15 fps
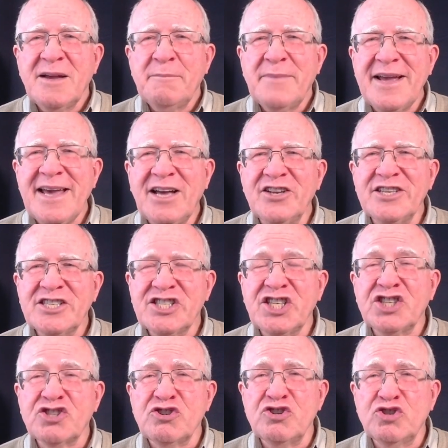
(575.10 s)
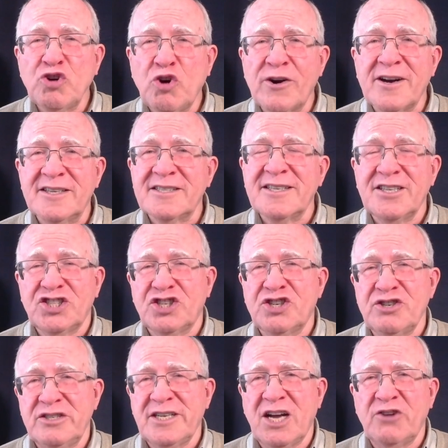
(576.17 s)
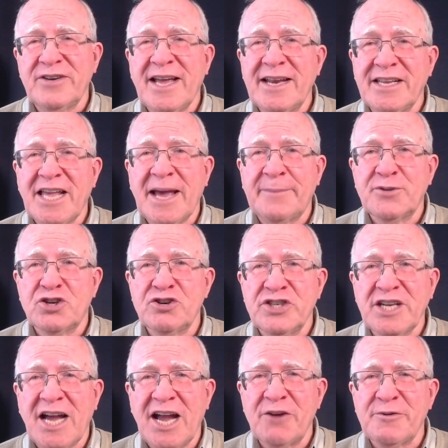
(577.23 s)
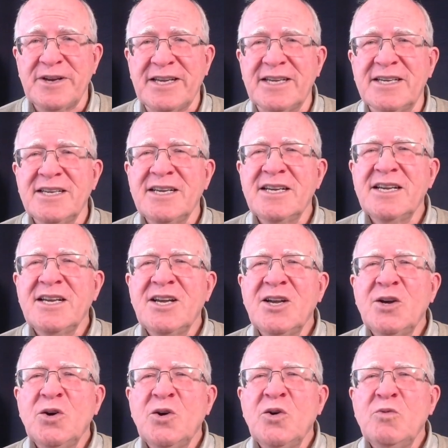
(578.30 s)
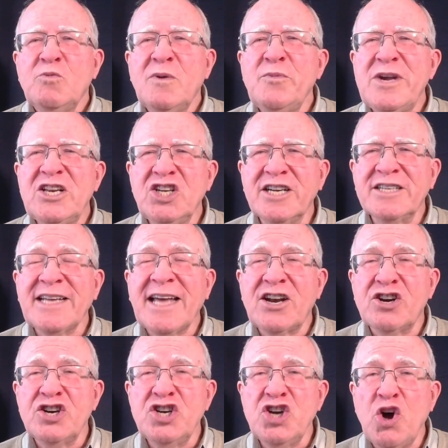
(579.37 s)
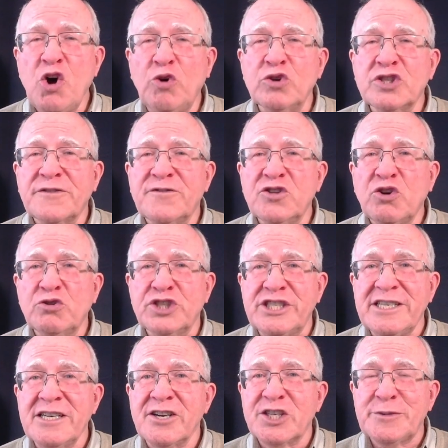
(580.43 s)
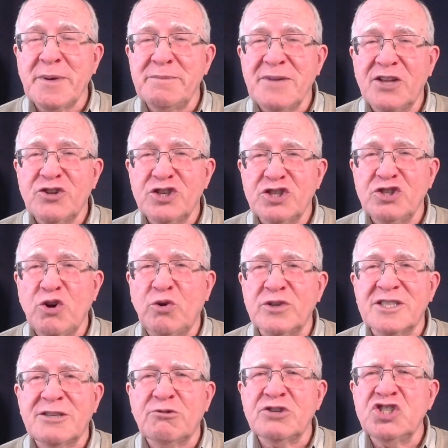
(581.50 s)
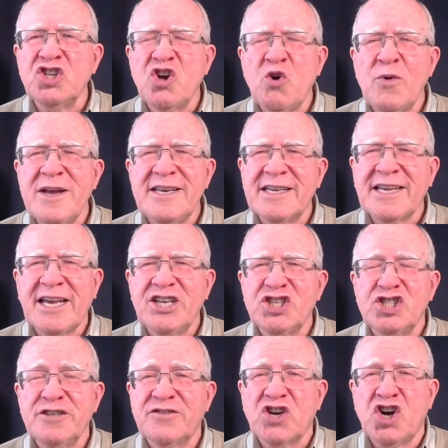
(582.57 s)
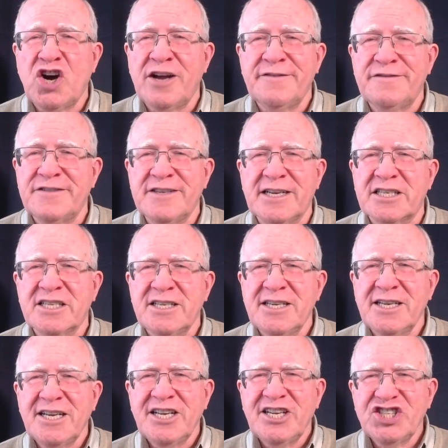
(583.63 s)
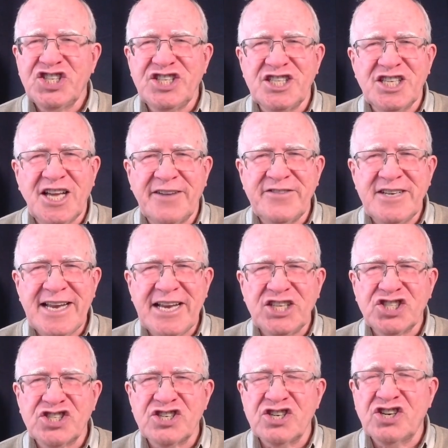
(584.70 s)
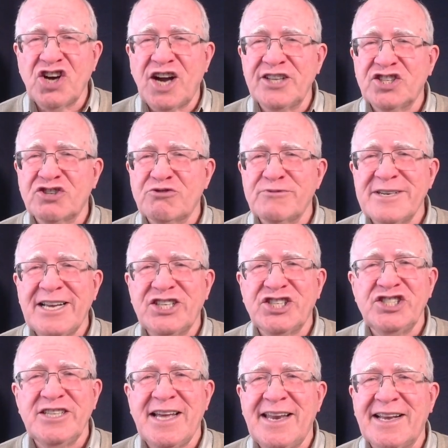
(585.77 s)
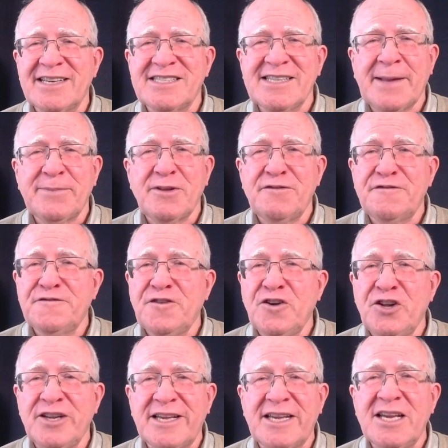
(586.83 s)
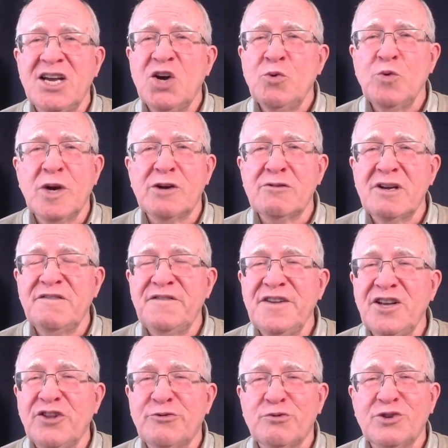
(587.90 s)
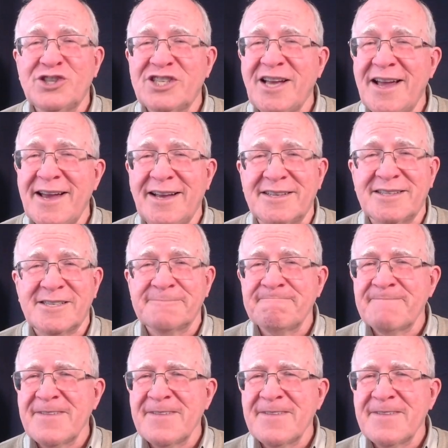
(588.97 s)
My eldest sister Doris, it turned out, had kept her diary. When we looked at her notes for those years, my mother's notes, there was no indication of conflict. She loved nature, God's creation, and accepted fully what it revealed through science